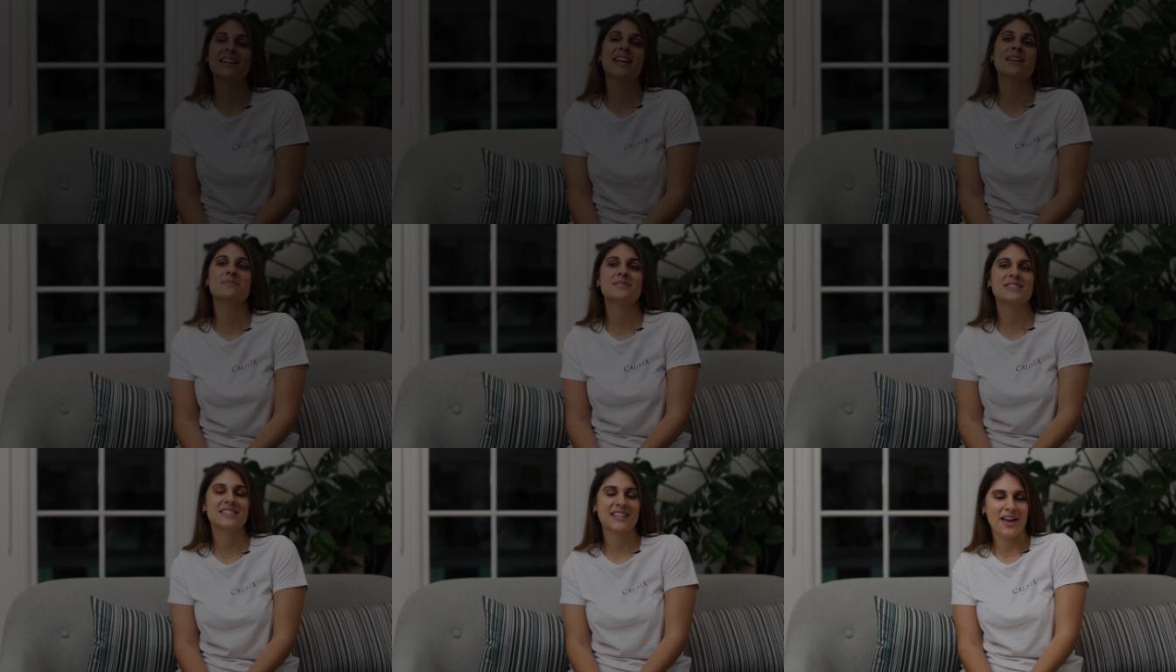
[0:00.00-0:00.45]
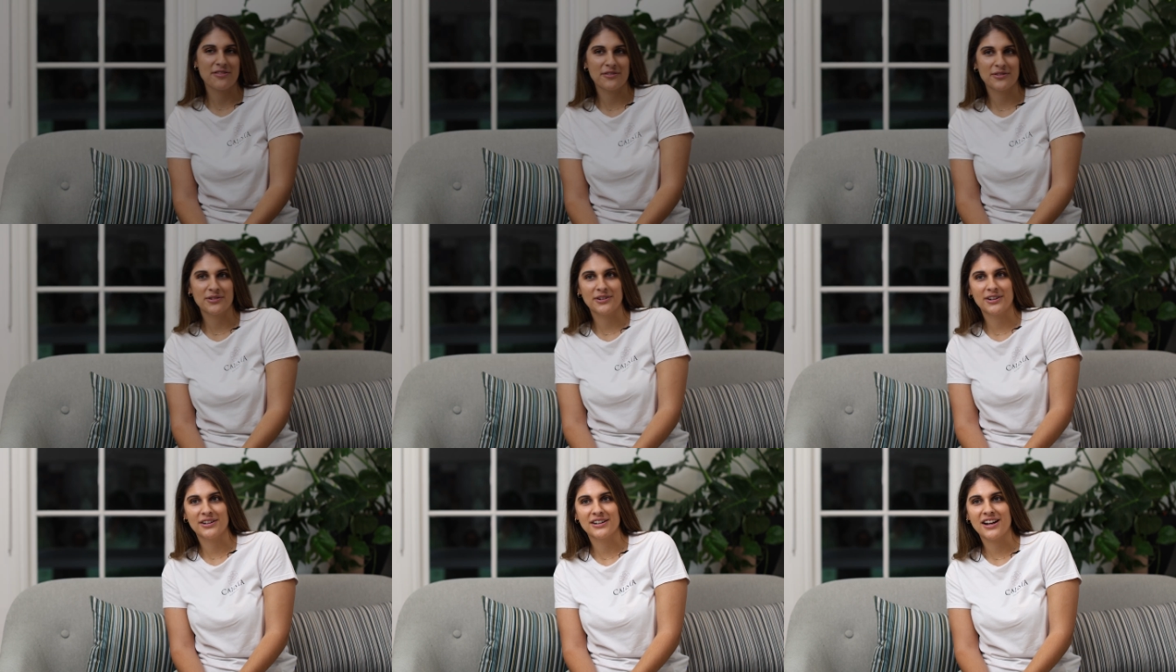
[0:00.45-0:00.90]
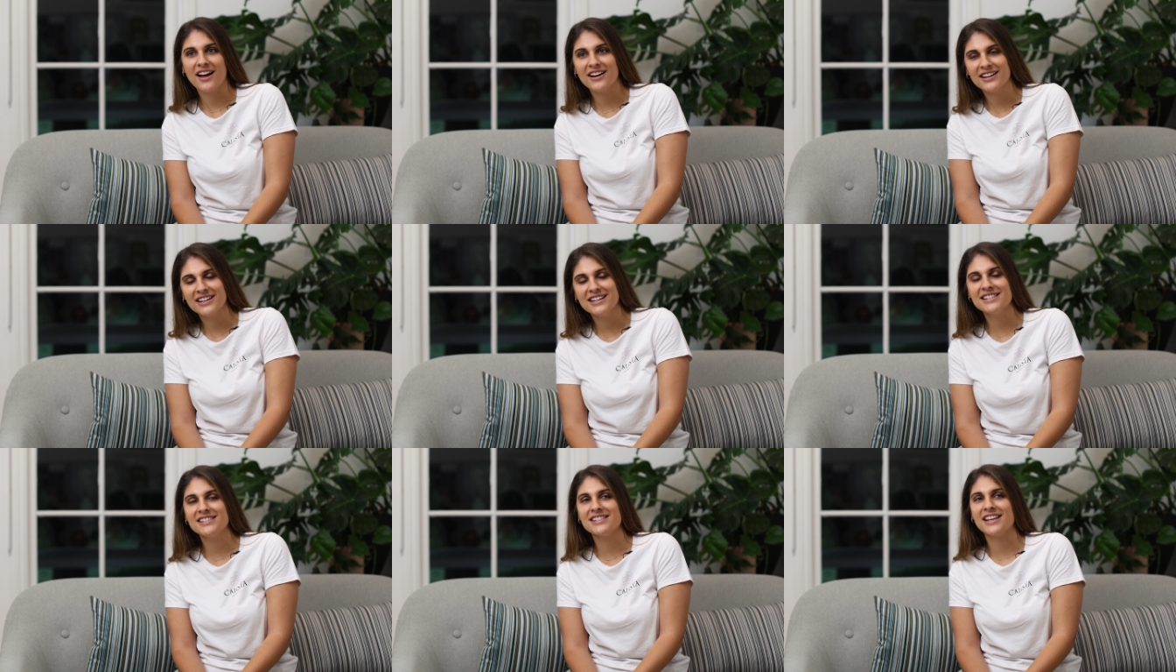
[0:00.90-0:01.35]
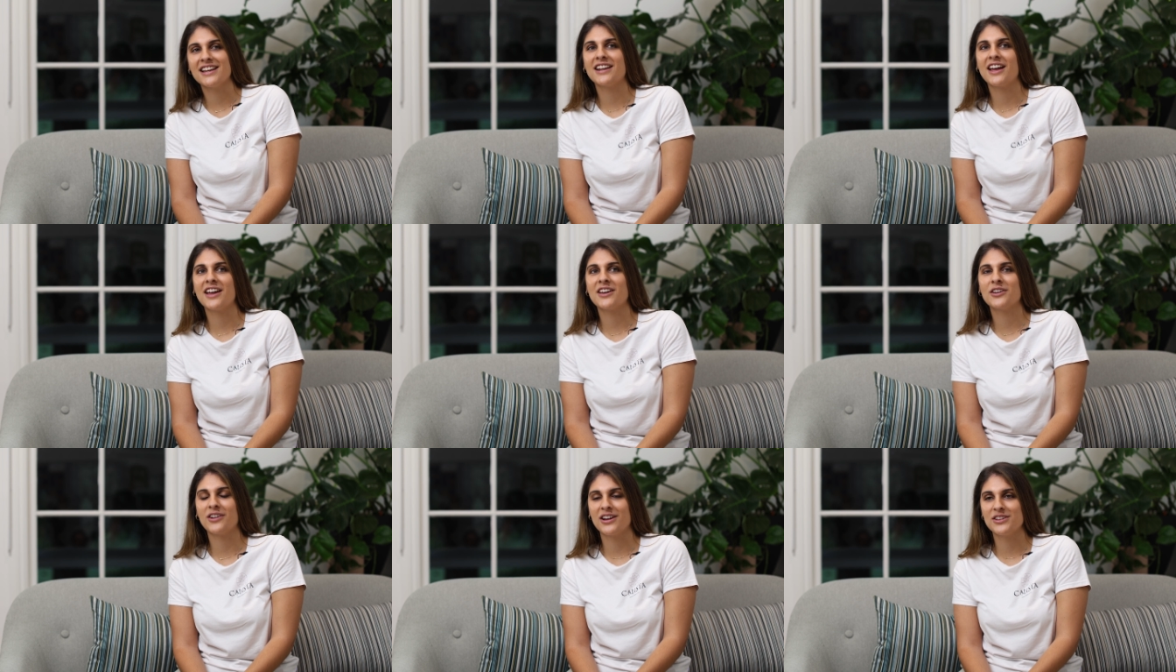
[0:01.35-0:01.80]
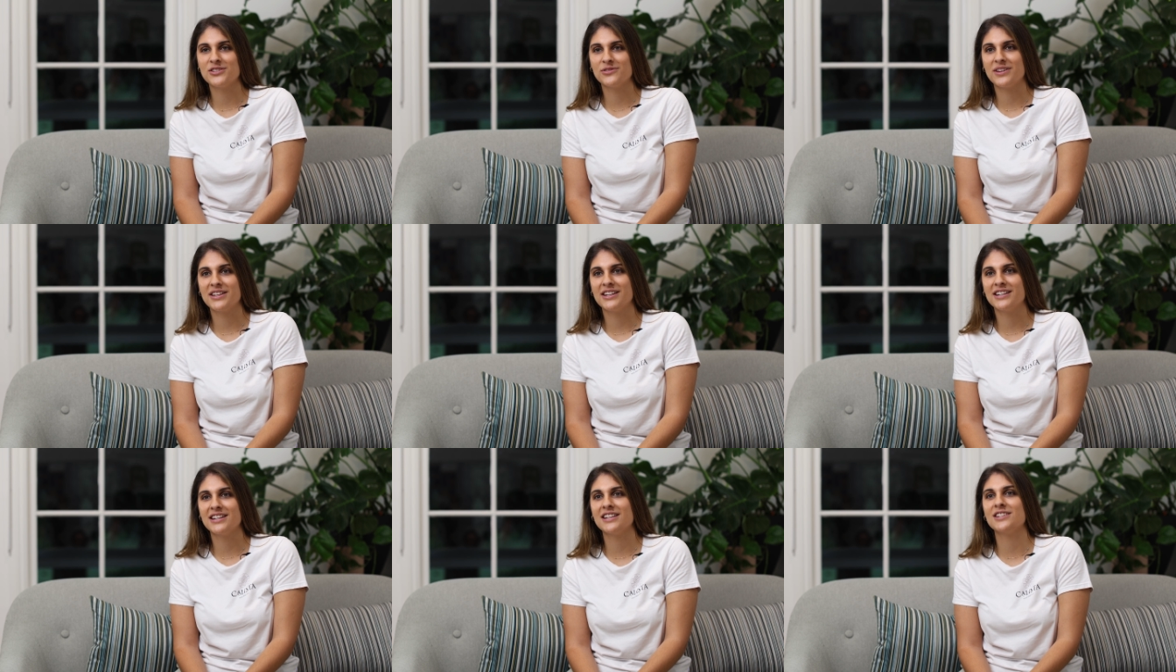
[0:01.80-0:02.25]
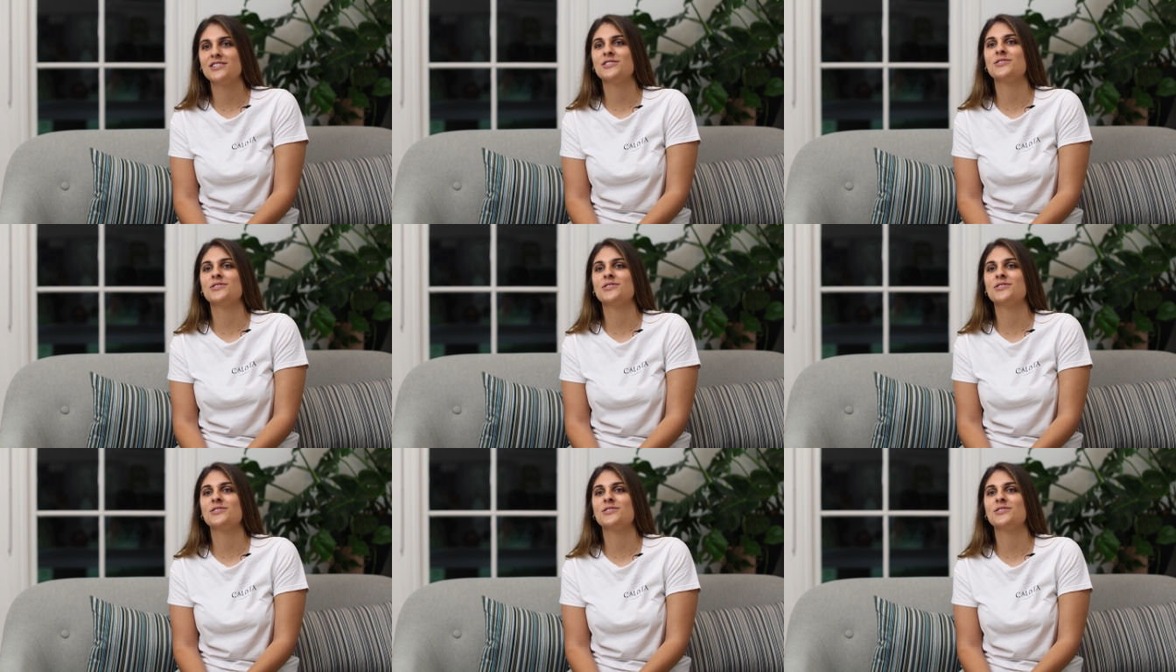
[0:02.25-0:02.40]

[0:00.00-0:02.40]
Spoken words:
name's Hronakis and I graduated in